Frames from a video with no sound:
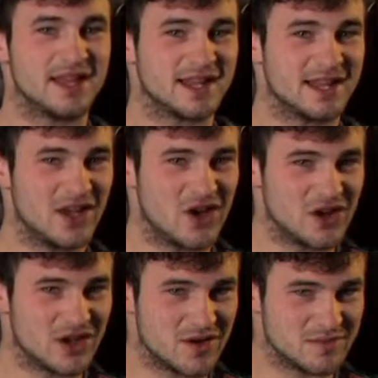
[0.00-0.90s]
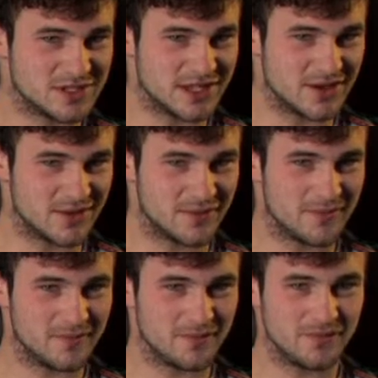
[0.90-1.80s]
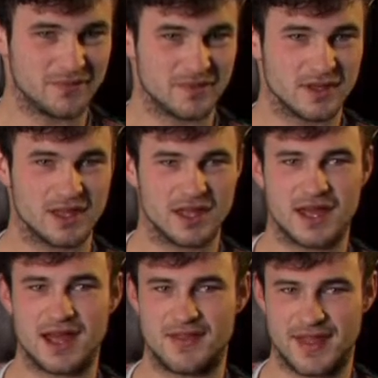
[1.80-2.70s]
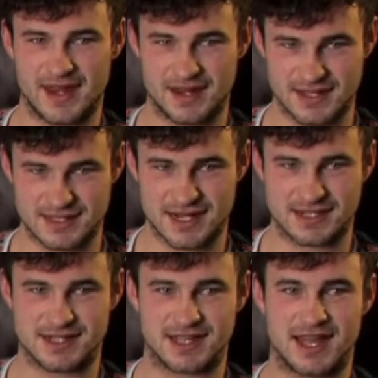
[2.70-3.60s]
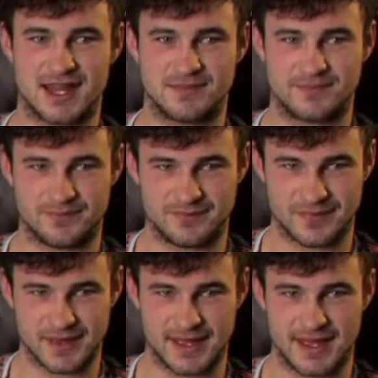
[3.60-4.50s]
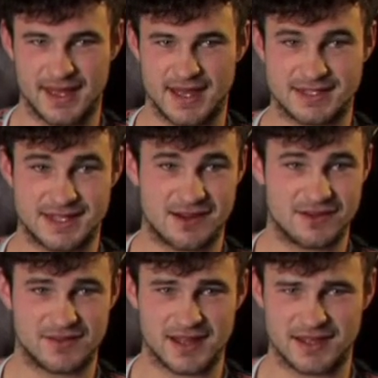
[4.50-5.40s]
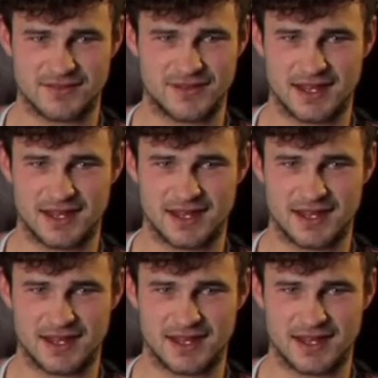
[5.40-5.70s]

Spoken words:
"That'll all come to you." And then he started again. A terrifying